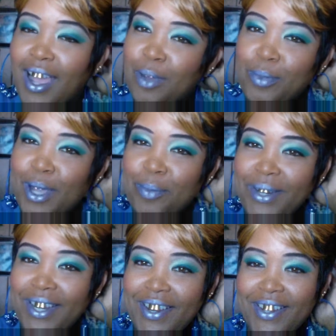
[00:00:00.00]
I'm
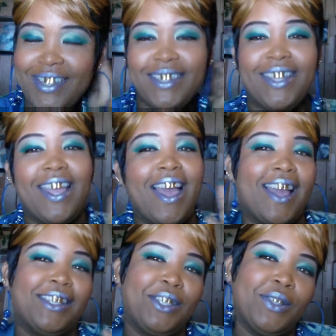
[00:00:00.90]
coming here to say
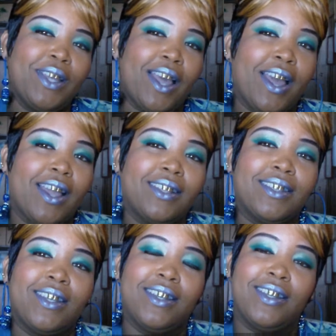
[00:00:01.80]
hi to you guys
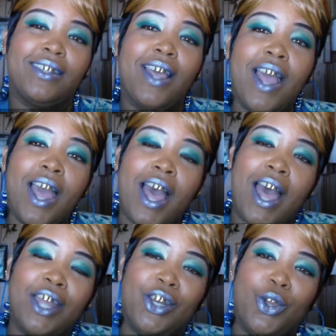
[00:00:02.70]
because
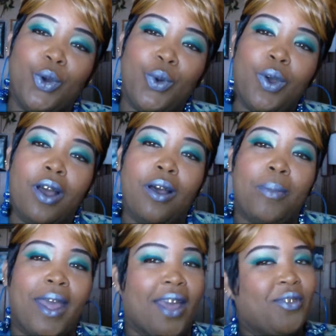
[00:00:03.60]
I know
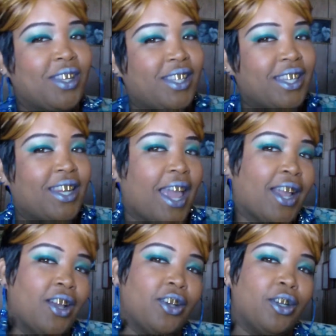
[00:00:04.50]
um, I haven't did
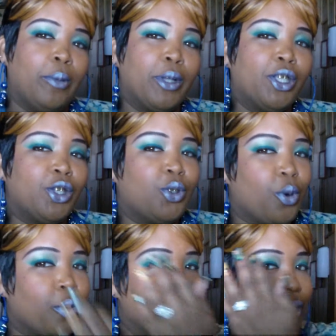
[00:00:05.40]
like a, um, a
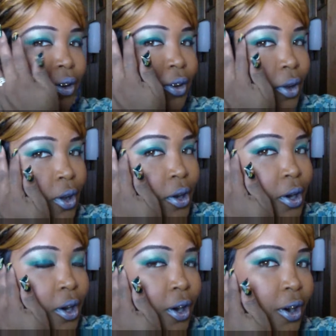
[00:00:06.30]
tutorial
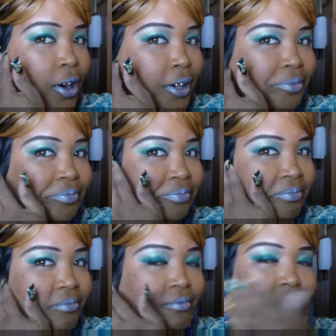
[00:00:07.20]
or
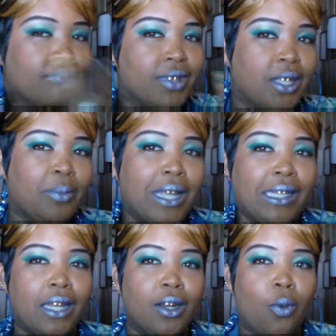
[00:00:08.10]
something
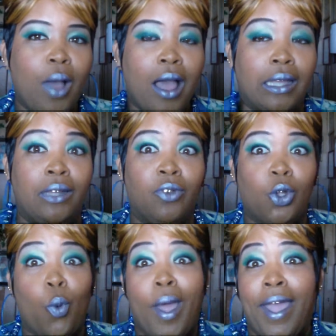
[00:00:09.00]
like that in a while,
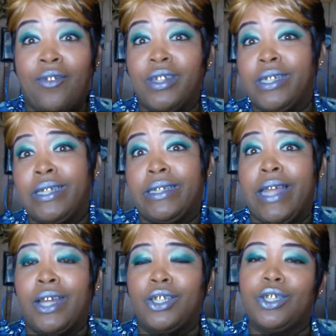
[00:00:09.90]
even though I haven't did a
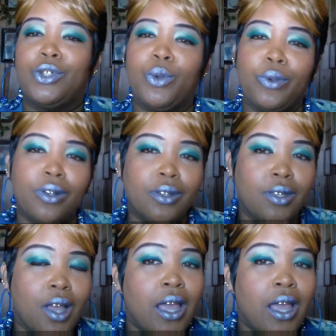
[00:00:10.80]
lot of tutorials.